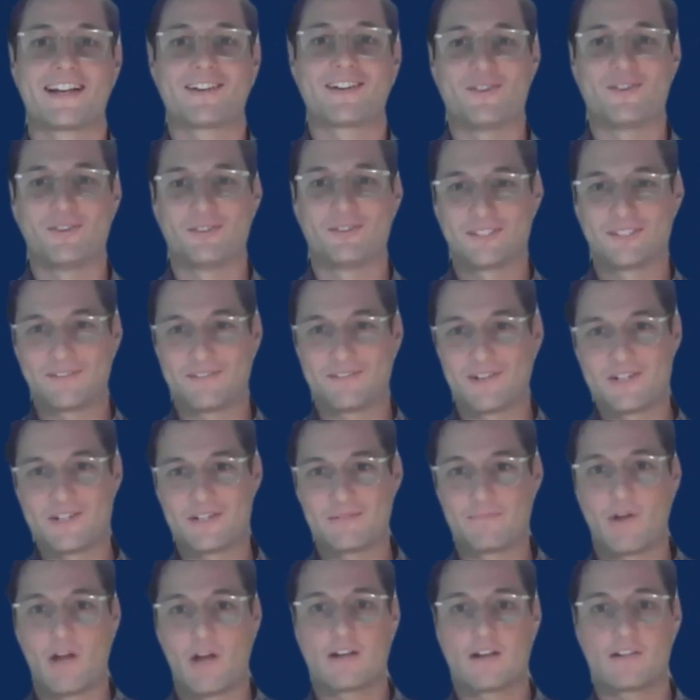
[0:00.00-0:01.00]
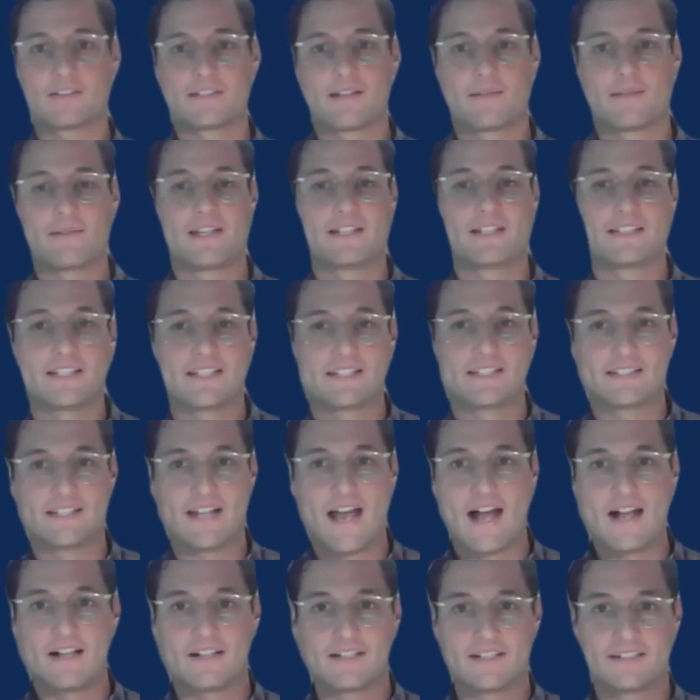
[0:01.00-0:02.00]
older version models. I mean,
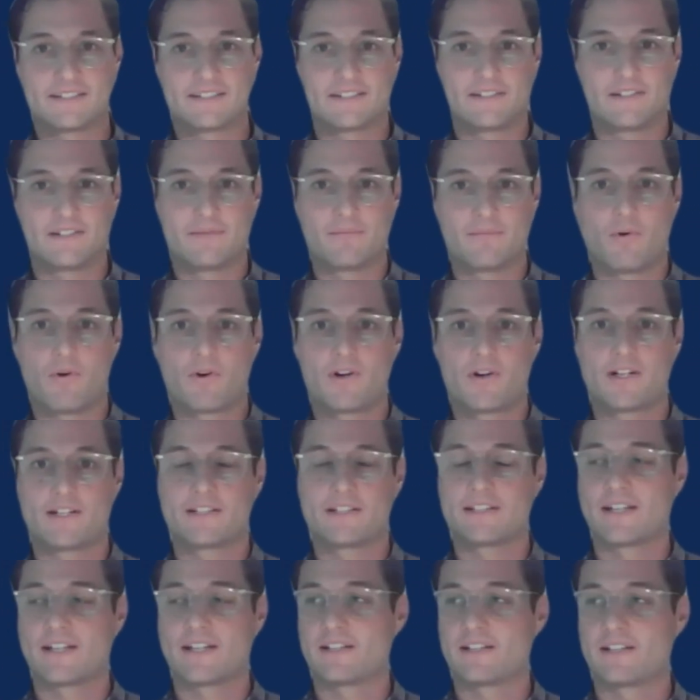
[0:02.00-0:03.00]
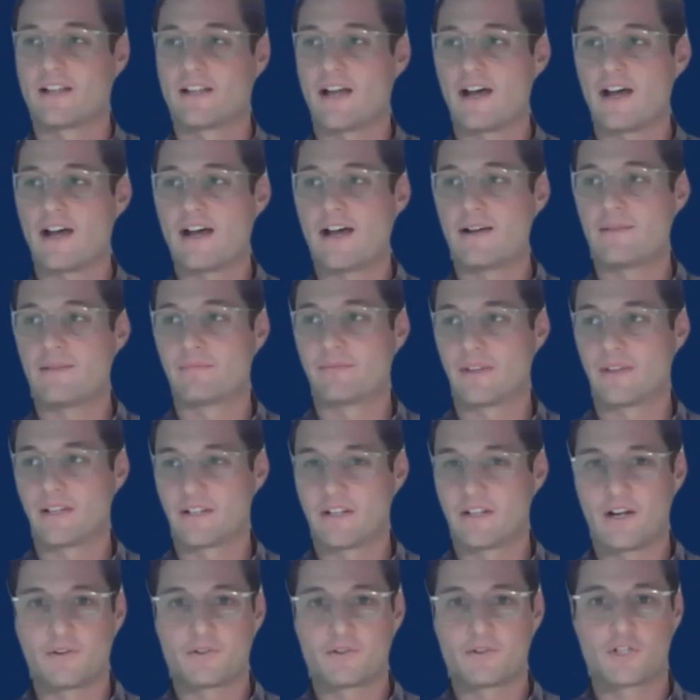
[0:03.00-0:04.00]
seasonality is still important, and
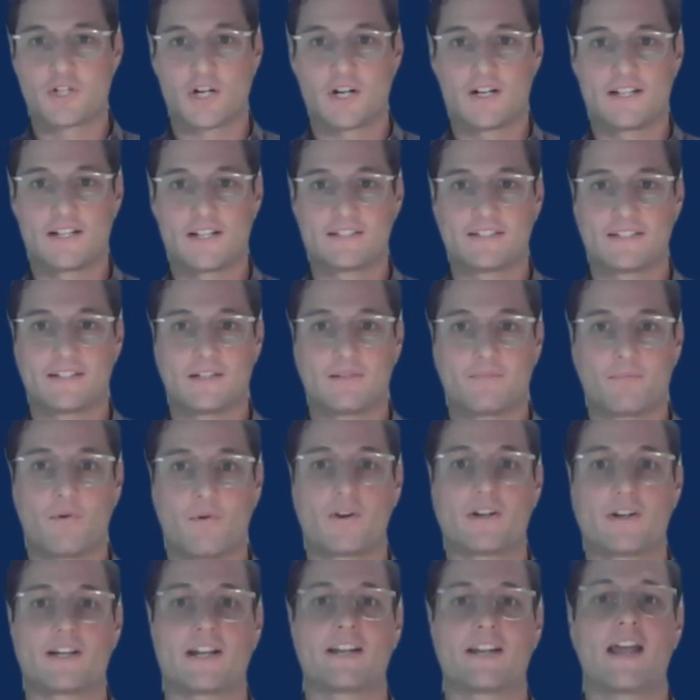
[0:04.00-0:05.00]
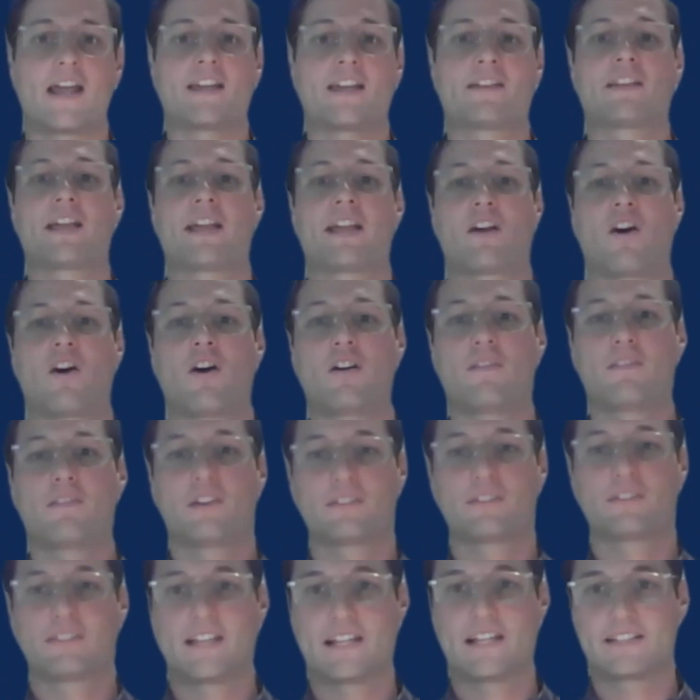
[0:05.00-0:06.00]
churn is still important, and all
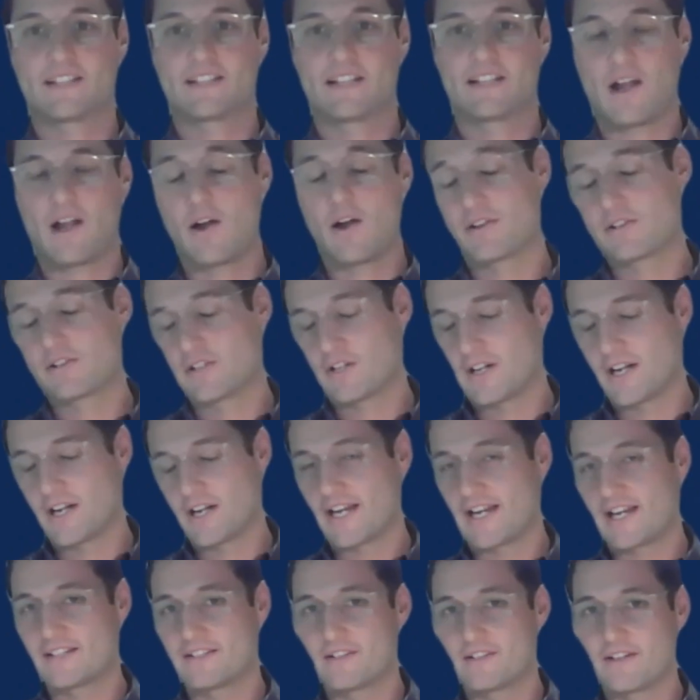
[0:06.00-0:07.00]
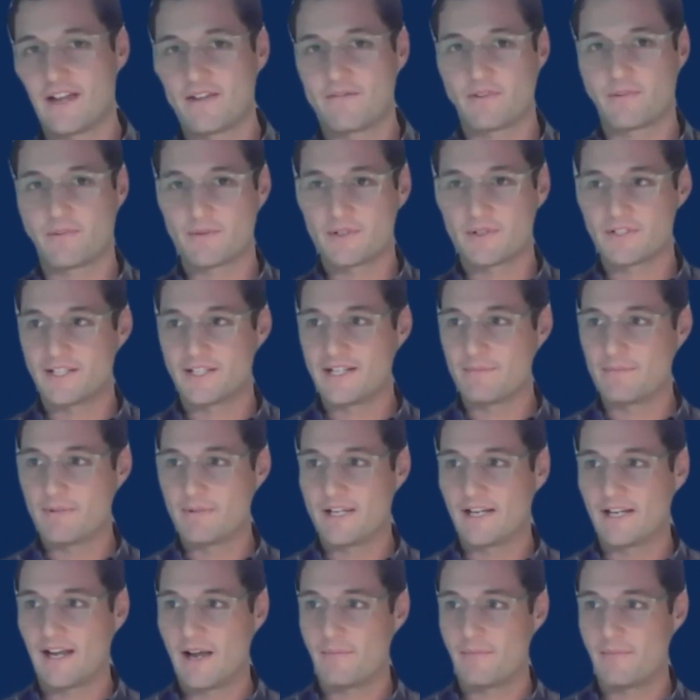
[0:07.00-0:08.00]
those things that are churn, I guess you get from your
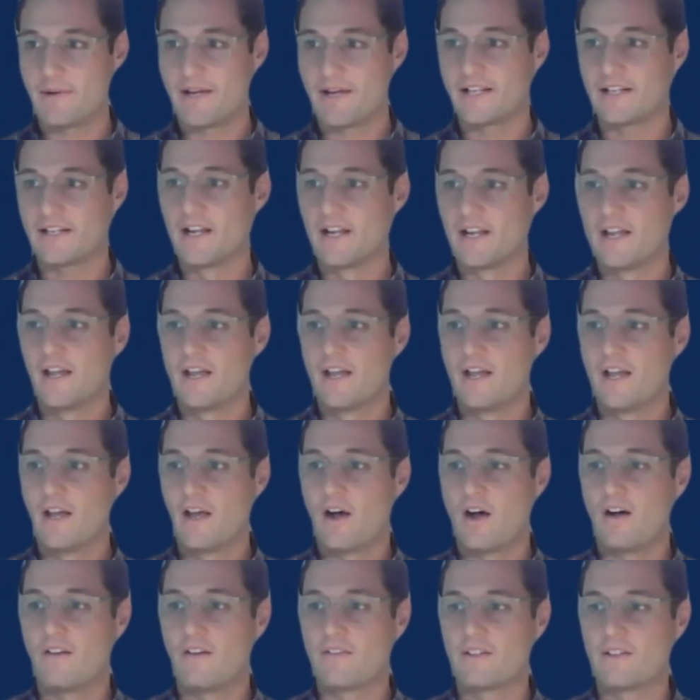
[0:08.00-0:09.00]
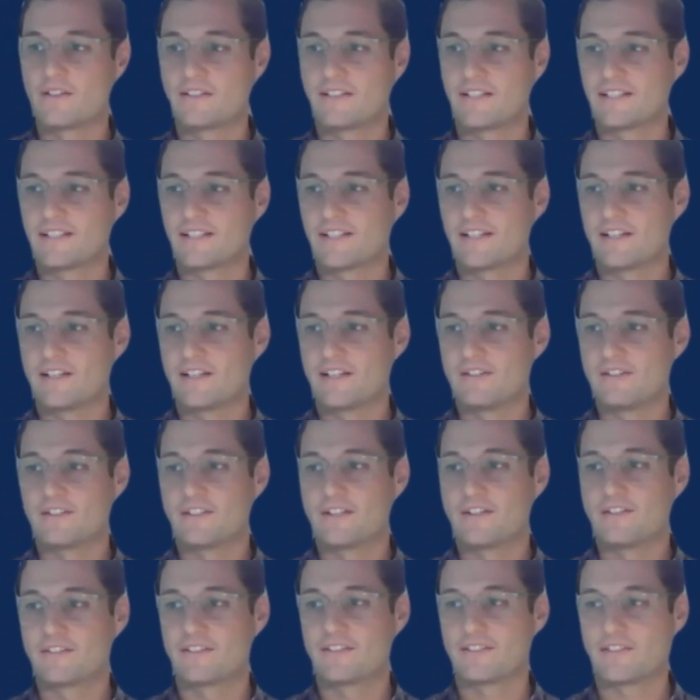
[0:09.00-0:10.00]
CDP now, but all those things that you used
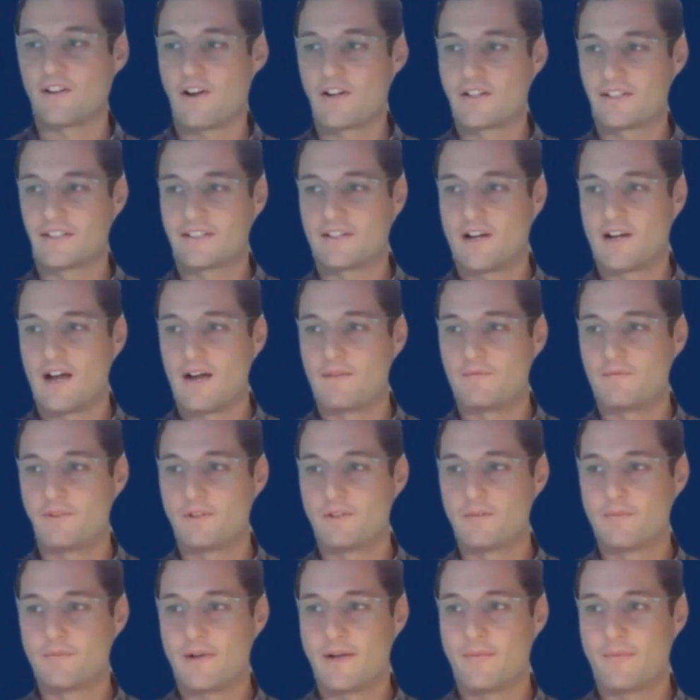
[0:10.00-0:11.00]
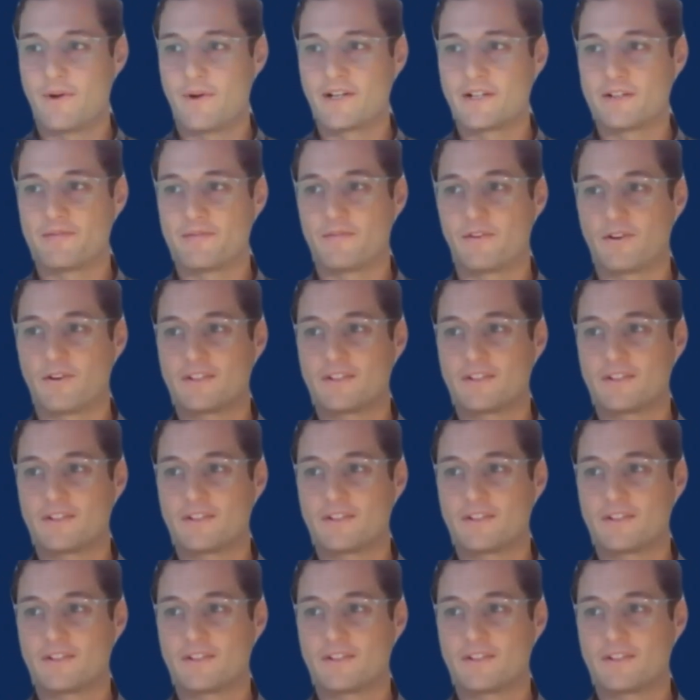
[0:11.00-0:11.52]
to use are still helpful. But when you're